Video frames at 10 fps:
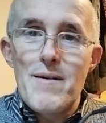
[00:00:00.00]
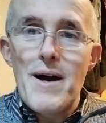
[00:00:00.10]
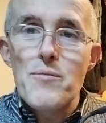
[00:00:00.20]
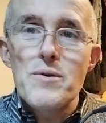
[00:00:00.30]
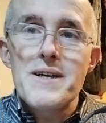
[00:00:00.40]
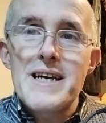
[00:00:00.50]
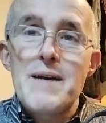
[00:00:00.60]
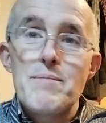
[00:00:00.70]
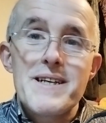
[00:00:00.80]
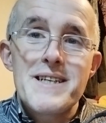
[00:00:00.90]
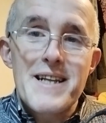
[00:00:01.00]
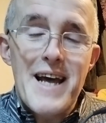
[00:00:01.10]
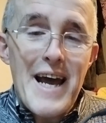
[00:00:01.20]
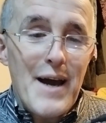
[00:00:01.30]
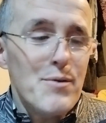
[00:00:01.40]
I wouldn't keep this in the
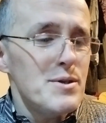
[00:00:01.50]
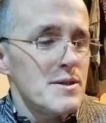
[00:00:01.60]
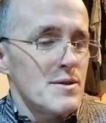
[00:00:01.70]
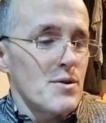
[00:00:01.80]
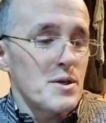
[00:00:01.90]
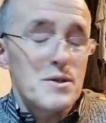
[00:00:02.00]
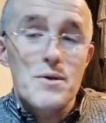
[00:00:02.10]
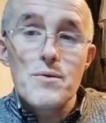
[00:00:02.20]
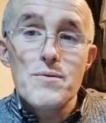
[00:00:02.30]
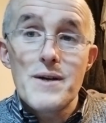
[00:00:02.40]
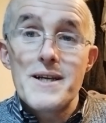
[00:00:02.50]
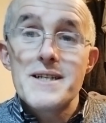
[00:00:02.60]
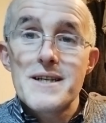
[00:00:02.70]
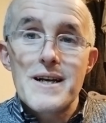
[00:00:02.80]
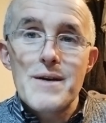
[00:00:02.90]
house, not at all, and it
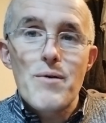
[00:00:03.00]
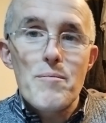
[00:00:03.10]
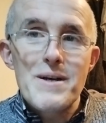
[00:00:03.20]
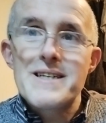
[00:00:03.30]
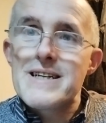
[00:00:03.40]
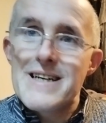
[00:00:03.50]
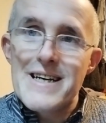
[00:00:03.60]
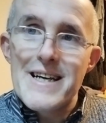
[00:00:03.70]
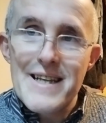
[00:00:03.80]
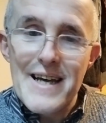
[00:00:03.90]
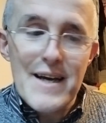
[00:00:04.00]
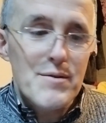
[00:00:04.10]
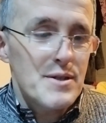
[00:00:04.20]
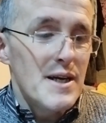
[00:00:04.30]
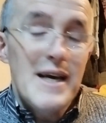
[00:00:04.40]
certainly won't be staying in the
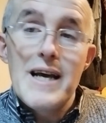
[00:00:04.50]
house.